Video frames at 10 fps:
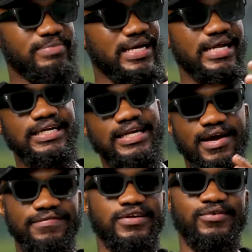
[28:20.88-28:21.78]
But then
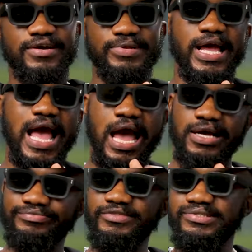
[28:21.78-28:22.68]
after a while you're like,
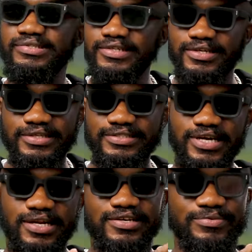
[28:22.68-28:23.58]

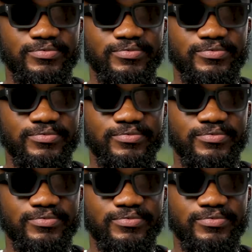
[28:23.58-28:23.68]
Charlie.